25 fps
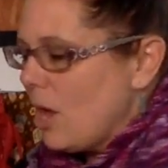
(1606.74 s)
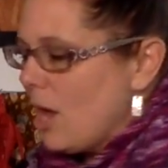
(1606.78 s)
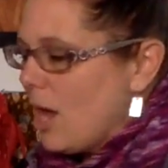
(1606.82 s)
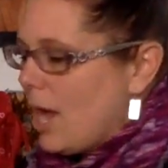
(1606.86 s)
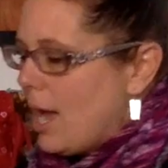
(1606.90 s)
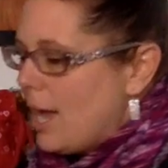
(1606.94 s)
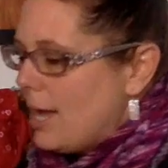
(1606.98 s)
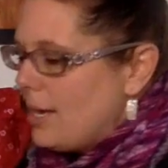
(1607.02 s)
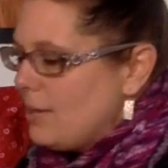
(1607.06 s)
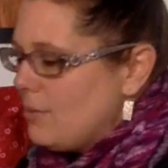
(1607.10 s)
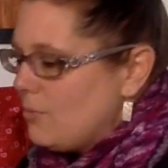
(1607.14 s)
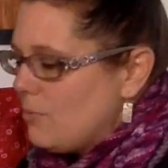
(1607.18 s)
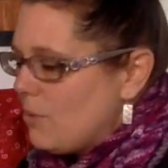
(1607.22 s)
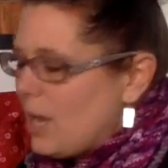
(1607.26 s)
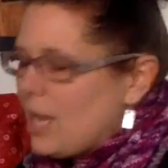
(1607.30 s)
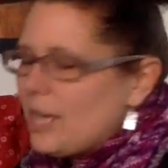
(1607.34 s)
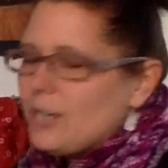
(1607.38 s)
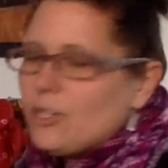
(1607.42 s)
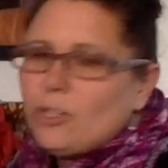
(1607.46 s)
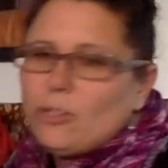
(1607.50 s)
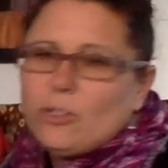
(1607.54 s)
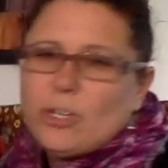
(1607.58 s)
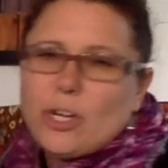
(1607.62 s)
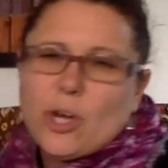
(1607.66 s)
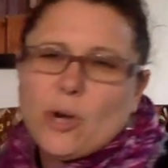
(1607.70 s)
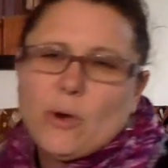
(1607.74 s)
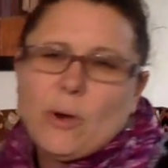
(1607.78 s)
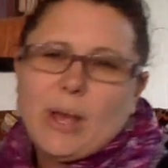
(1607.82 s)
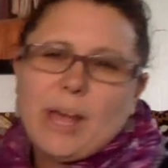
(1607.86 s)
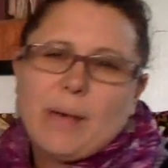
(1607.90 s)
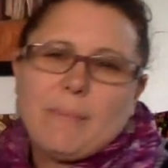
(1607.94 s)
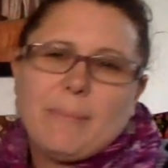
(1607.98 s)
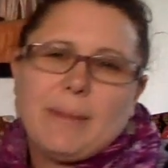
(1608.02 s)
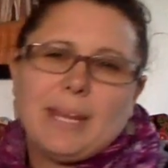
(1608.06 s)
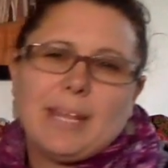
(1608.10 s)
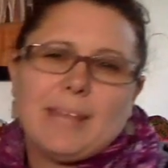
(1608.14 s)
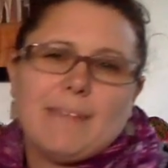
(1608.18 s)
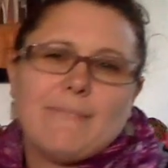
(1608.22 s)
I don't know how
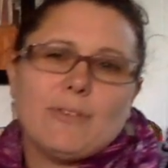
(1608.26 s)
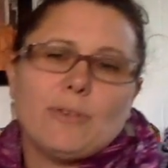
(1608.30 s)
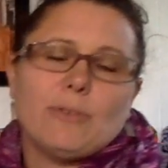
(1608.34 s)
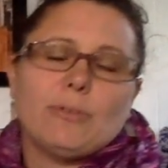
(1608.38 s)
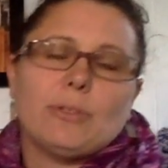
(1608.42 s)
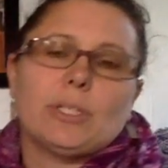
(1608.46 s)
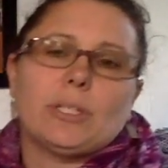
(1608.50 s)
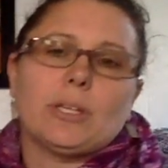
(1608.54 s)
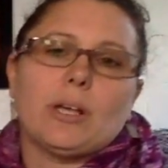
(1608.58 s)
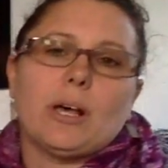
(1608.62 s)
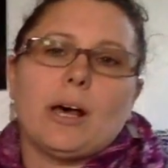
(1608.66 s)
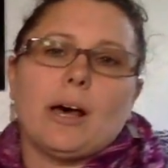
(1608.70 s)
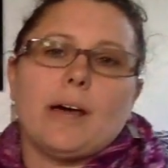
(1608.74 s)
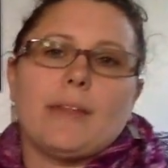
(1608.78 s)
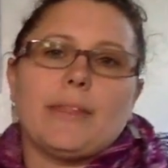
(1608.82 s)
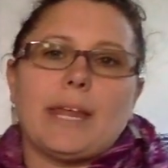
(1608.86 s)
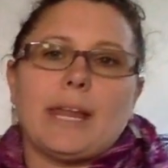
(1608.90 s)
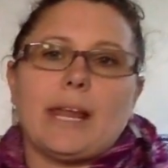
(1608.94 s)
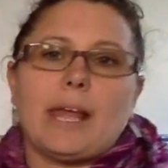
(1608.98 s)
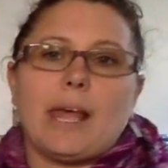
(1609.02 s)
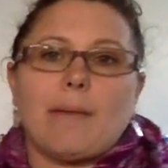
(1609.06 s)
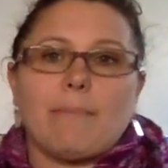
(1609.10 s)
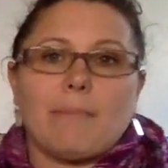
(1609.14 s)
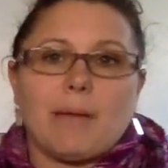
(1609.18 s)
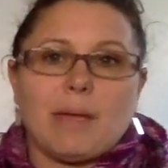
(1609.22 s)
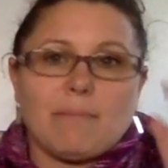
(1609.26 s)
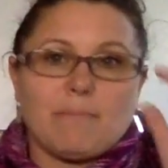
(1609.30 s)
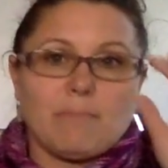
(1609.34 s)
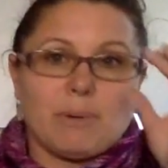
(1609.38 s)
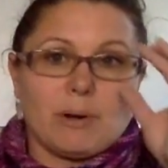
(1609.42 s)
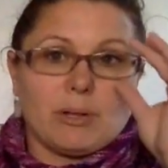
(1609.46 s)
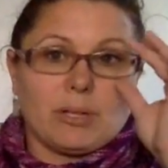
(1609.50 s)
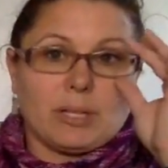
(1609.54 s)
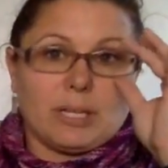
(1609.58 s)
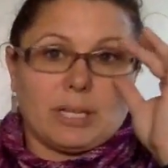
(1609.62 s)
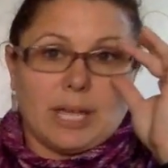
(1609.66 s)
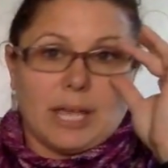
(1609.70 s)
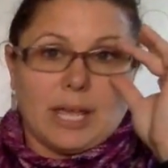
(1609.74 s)
many of you saw that at my
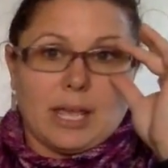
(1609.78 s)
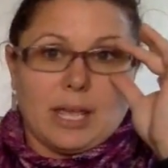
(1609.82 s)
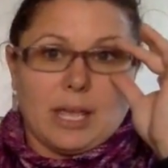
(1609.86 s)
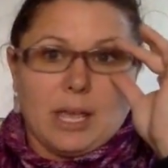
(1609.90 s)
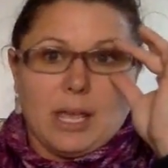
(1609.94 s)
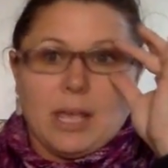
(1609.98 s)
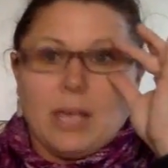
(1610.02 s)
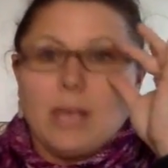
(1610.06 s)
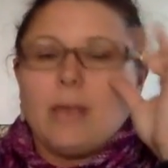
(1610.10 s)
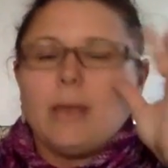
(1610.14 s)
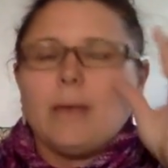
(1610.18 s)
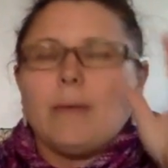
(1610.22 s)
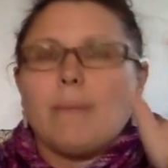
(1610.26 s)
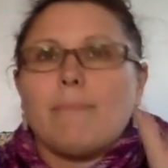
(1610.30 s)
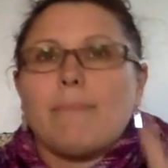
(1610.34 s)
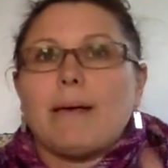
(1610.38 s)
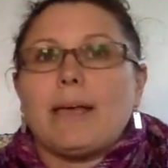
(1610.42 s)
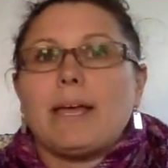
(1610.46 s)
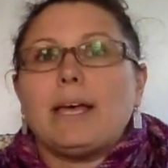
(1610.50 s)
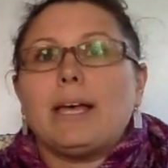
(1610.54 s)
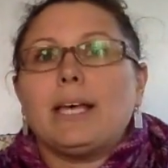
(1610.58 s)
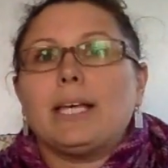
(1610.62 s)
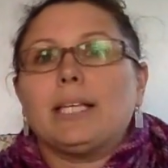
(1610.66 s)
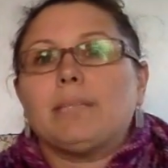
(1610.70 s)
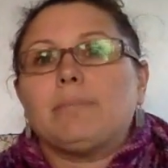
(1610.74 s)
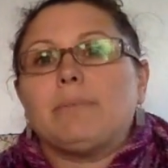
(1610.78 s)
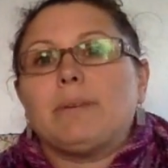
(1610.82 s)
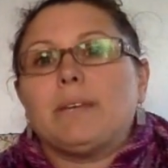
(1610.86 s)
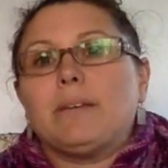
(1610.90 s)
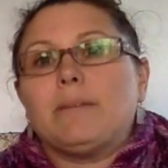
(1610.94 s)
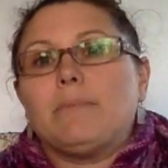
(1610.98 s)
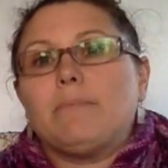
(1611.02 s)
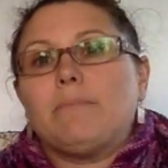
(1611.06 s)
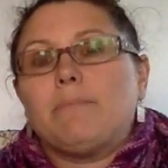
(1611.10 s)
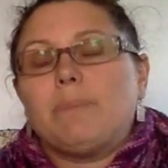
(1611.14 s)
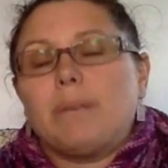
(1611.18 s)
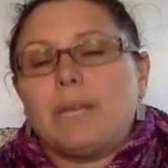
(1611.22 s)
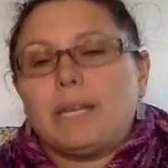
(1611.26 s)
birthday, my
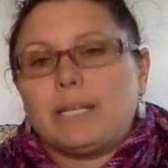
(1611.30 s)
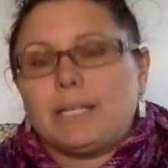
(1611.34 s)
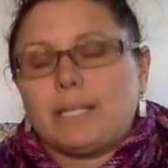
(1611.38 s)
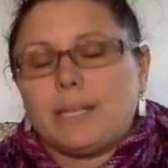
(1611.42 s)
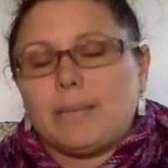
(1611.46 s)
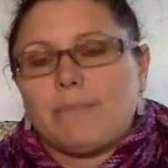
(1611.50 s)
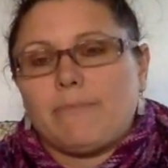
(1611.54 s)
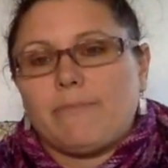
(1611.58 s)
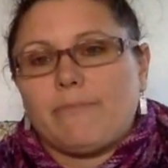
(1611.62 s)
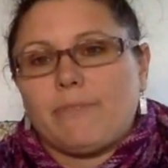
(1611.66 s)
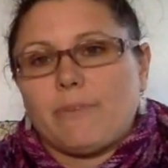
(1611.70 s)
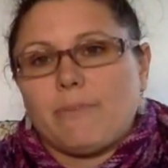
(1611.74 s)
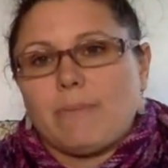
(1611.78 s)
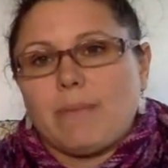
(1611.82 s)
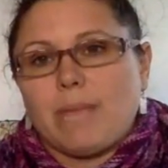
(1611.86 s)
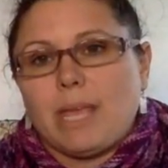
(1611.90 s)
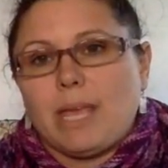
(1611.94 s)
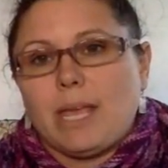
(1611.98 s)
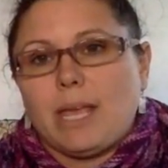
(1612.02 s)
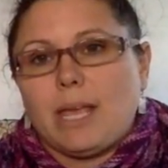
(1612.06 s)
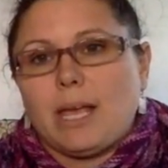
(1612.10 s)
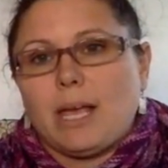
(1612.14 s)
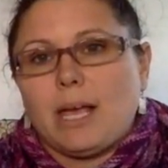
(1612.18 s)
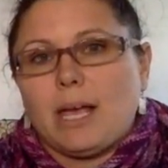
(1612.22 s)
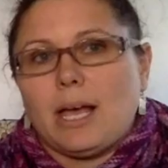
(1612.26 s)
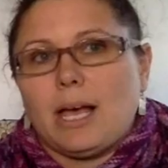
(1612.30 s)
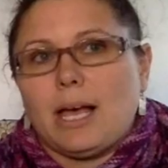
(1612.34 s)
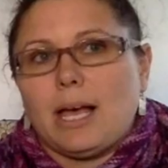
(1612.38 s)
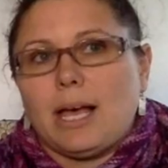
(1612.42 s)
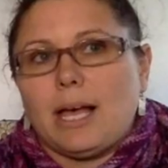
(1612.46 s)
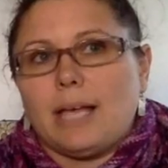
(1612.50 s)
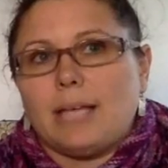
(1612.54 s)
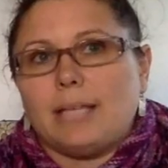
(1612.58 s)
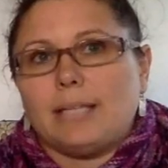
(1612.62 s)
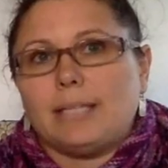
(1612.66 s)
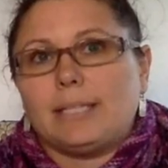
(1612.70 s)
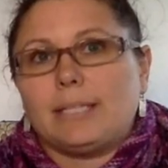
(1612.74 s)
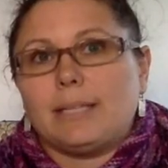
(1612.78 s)
husband picked up for me
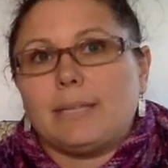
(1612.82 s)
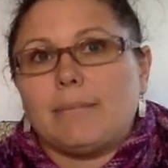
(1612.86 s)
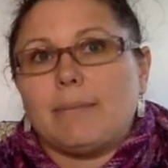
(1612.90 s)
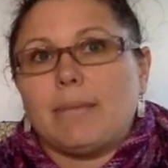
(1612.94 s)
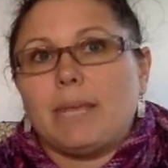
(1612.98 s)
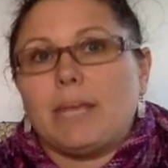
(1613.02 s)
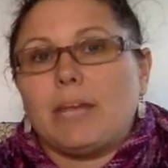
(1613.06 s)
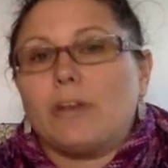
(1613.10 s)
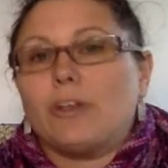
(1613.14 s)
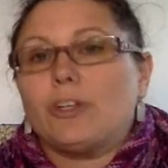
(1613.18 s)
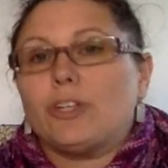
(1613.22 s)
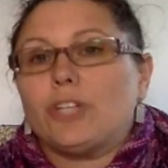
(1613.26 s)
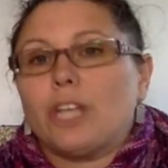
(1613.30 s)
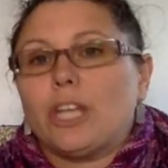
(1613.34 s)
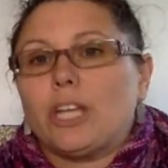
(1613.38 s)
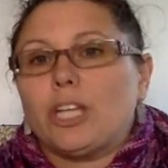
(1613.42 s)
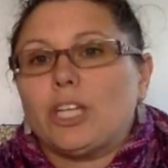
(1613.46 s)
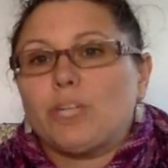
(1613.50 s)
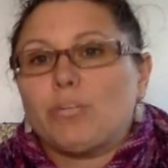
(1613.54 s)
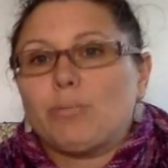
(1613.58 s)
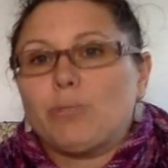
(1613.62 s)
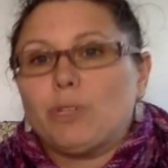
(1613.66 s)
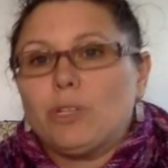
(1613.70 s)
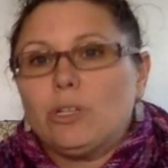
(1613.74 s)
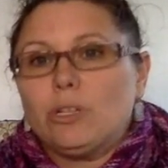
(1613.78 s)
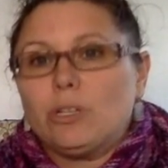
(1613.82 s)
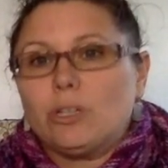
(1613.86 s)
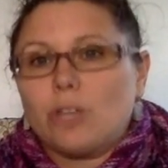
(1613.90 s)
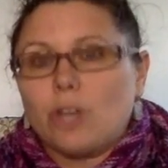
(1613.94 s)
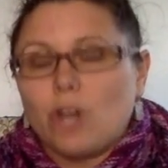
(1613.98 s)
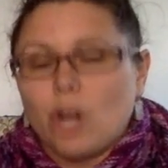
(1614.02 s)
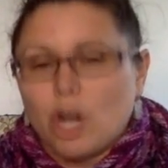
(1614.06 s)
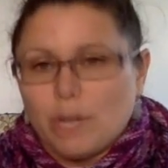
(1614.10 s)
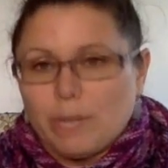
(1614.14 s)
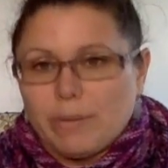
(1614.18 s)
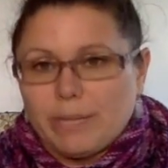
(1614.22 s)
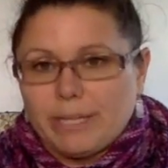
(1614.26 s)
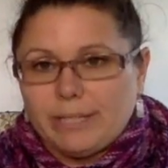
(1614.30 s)
some interchangeable
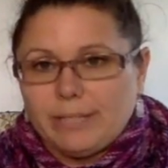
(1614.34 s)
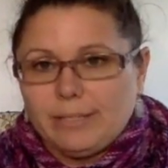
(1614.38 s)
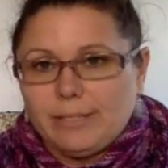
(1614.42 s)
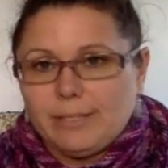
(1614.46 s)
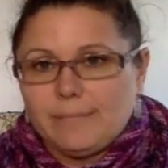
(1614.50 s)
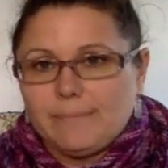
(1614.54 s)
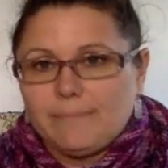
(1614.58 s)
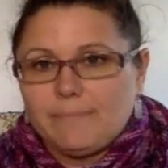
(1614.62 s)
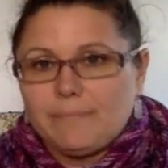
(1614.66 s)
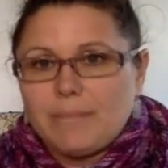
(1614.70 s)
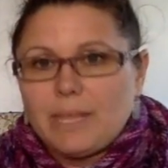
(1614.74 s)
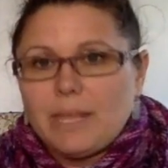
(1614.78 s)
carbons.